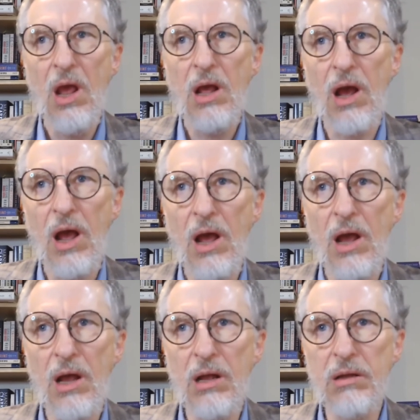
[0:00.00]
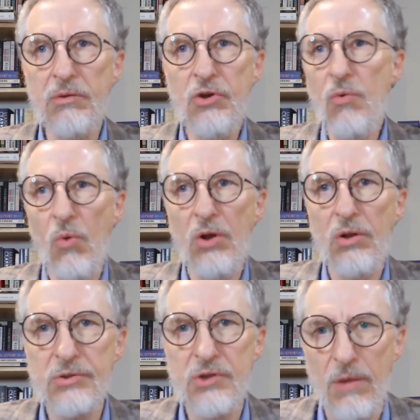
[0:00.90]
new
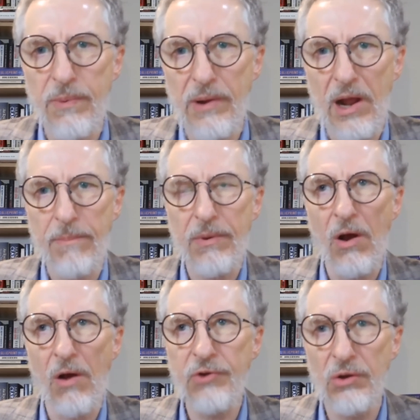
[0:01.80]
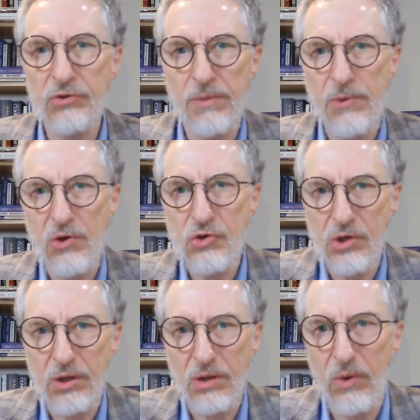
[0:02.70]
worlds open up of
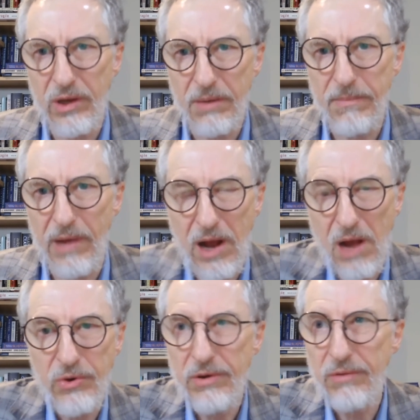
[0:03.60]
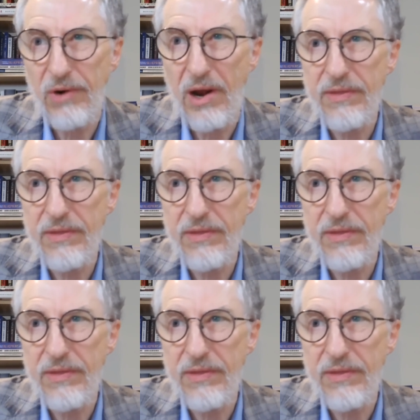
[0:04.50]
contribution that we can make. I wouldn't have run